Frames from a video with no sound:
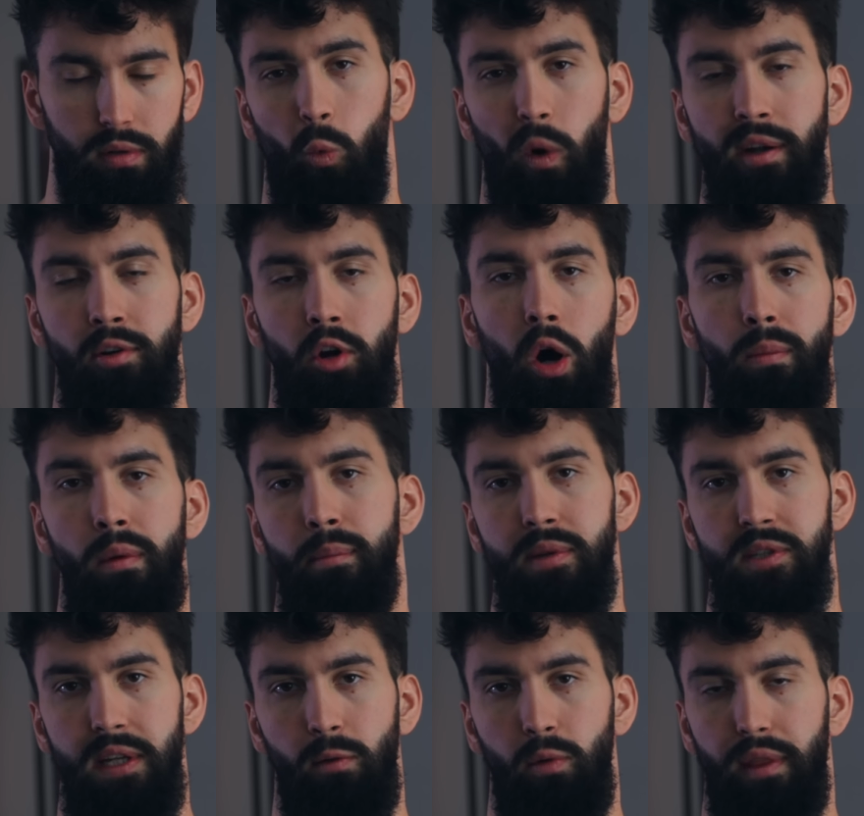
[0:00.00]
One common
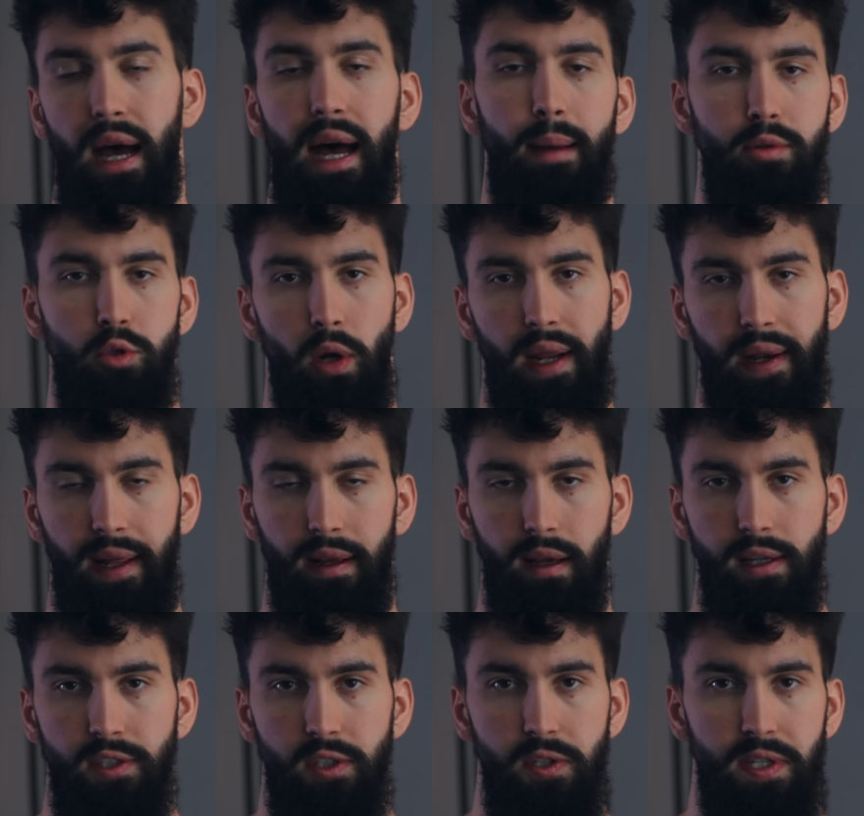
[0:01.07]
mistake with ab training
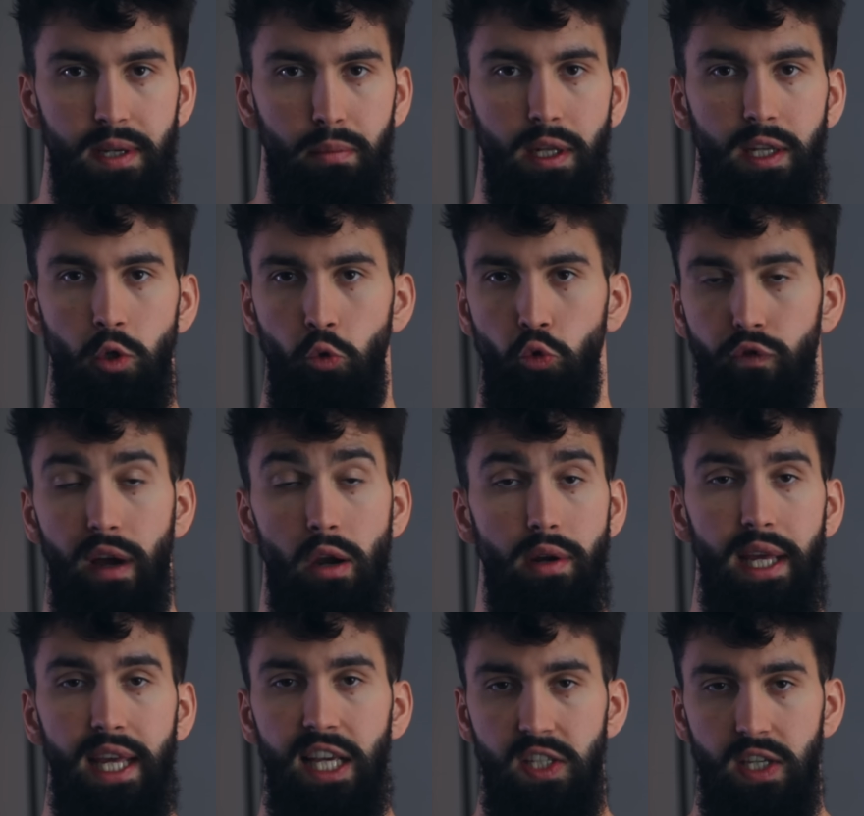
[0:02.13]
is to simply do
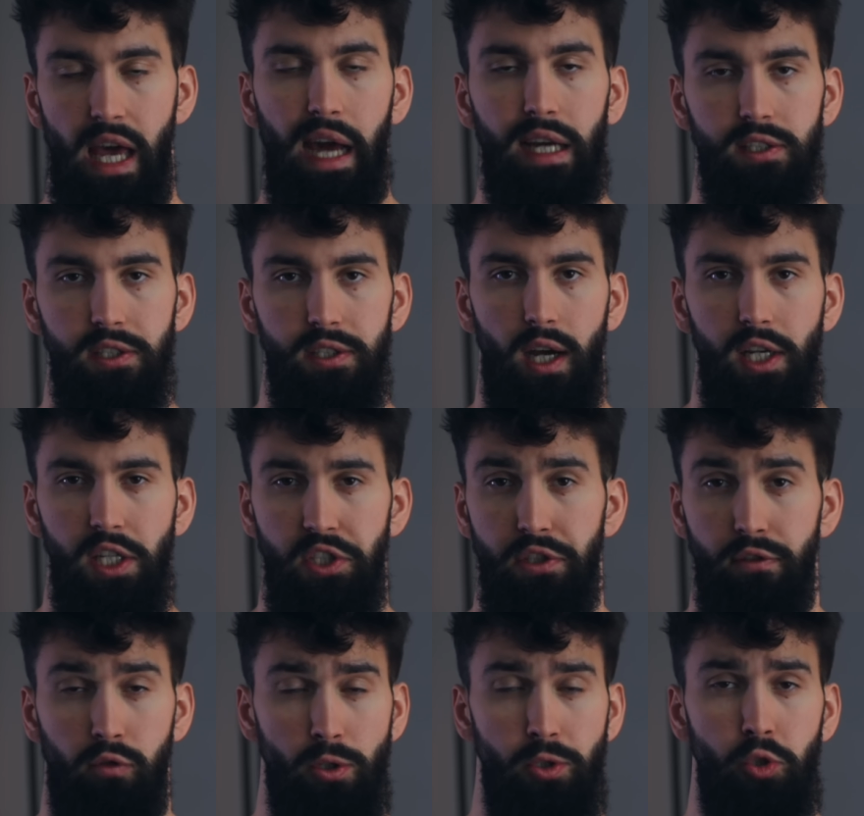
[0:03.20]
very easy
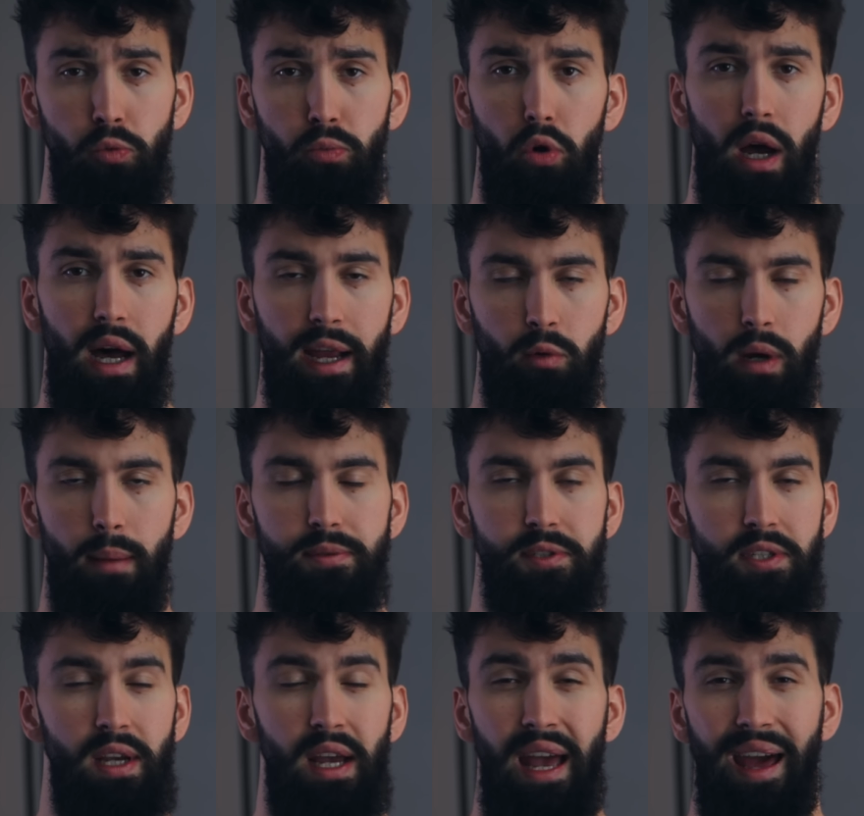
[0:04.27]
exercises for super high
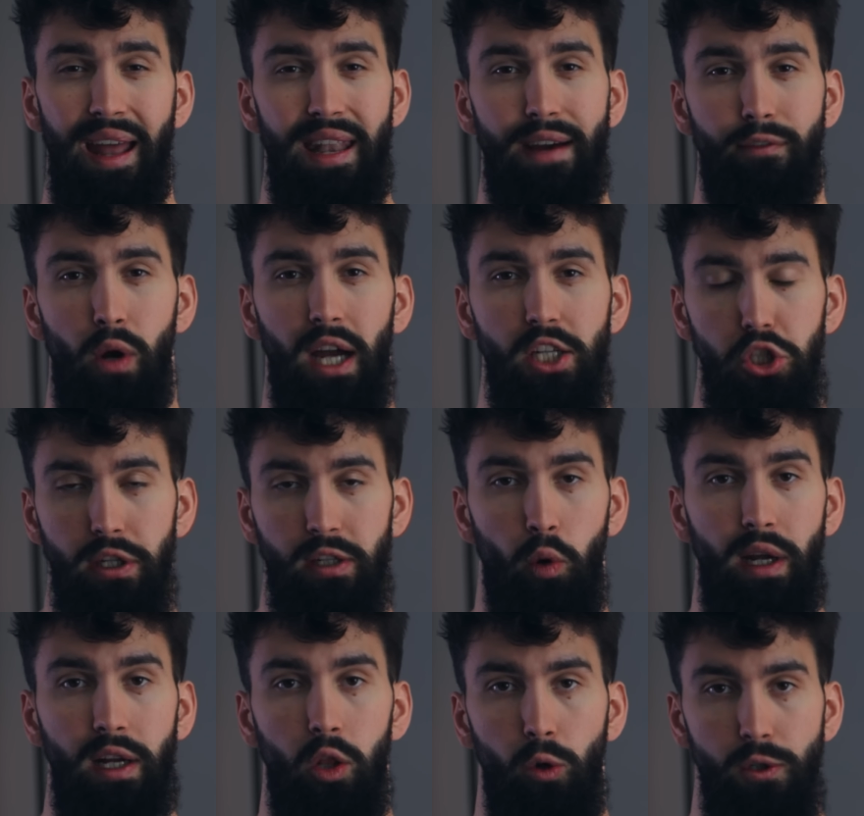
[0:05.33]
reps and never actually
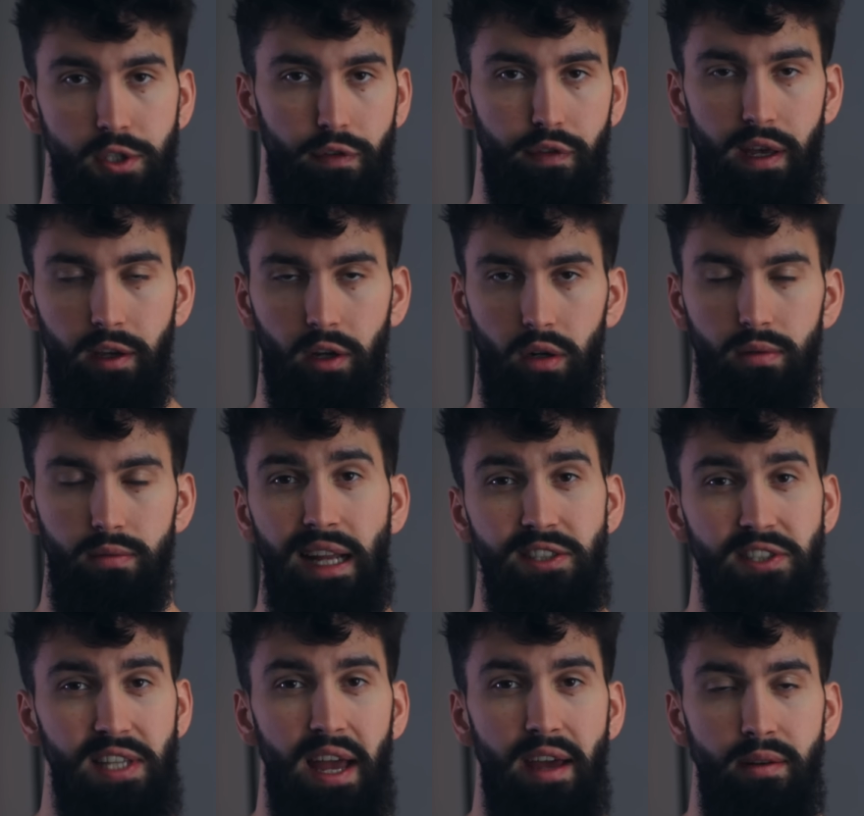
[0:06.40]
going close to failure.
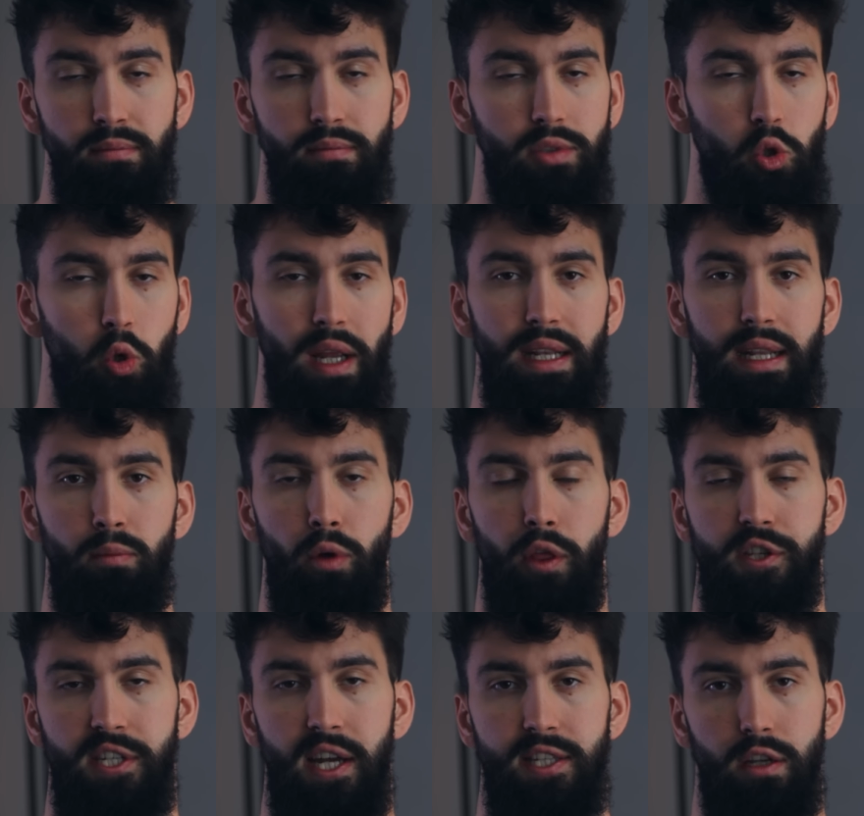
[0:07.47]
Instead, train them
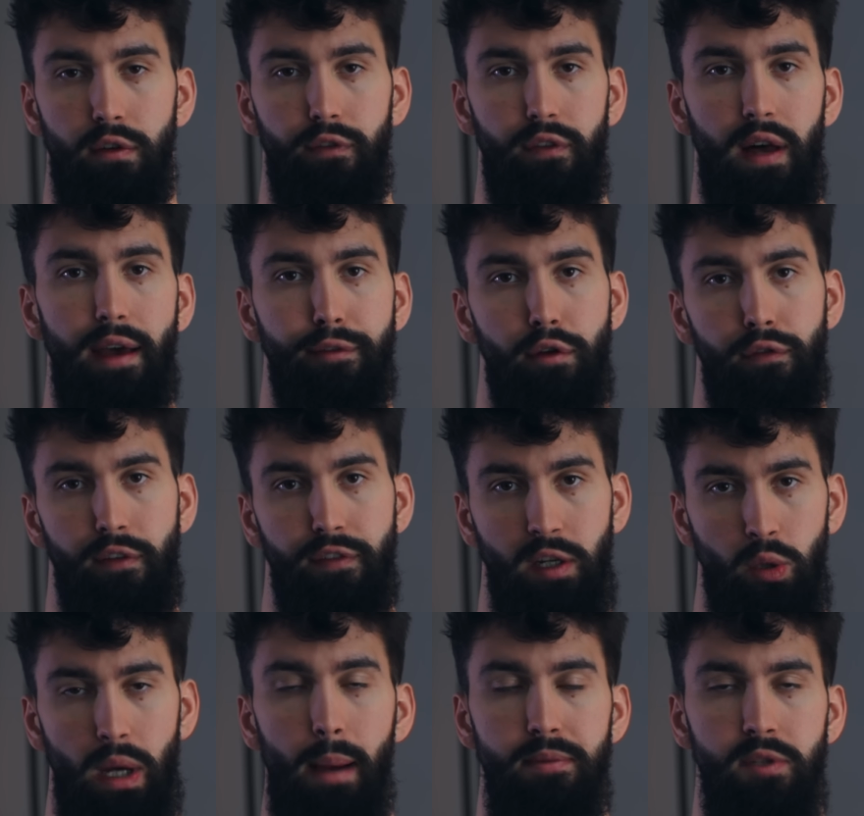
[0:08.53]
with sets of 5 to
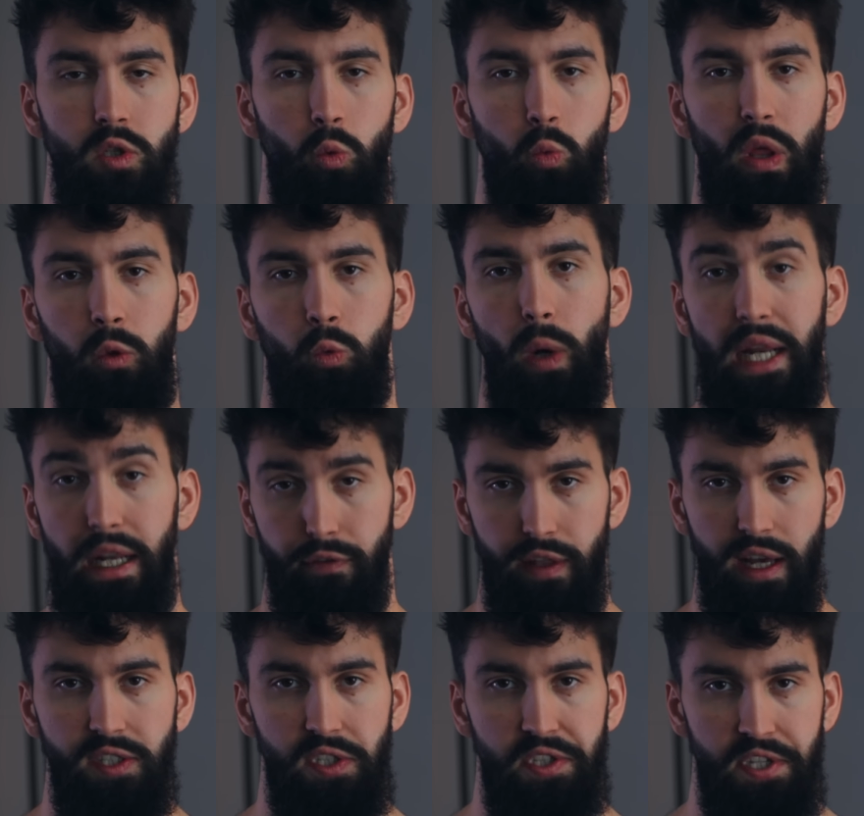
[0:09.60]
50 reps with weight if
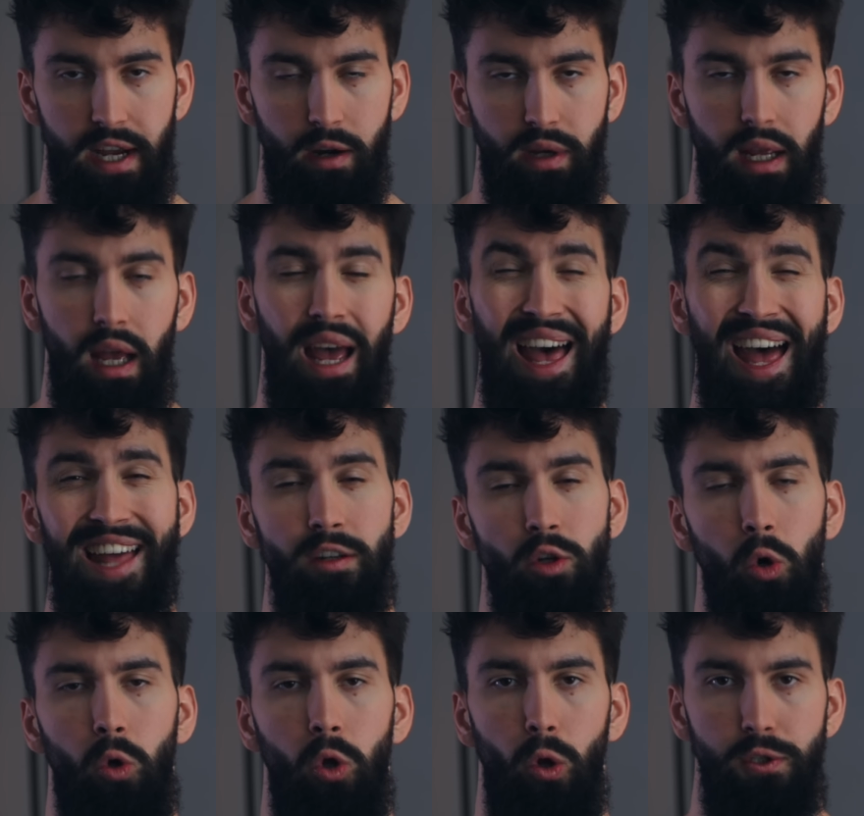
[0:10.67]
necessary and
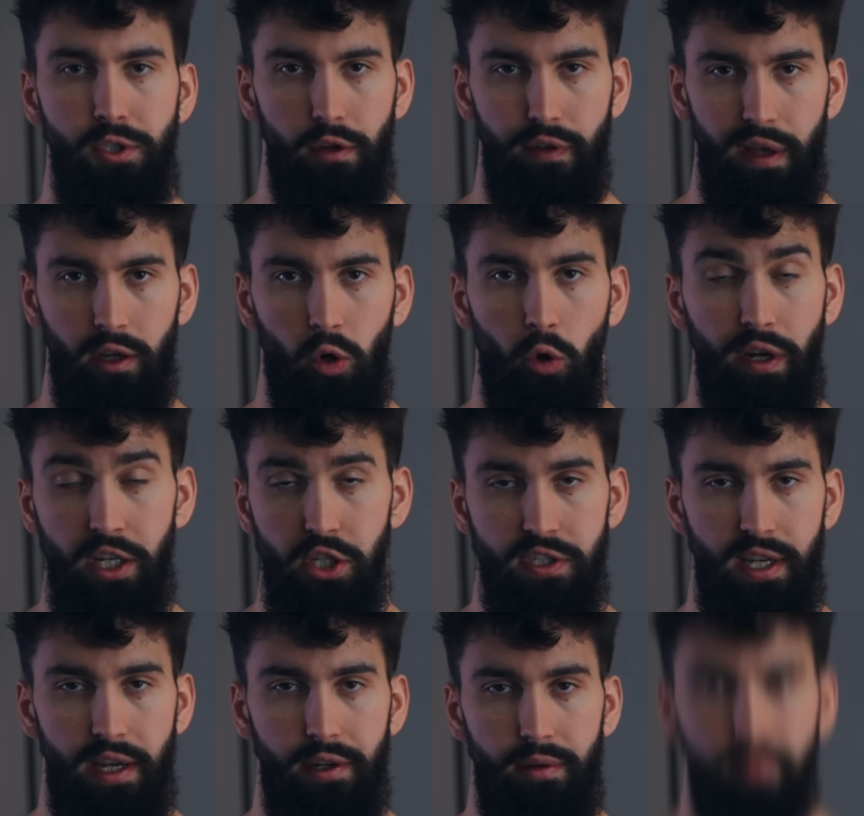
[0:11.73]
go close to failure on each set.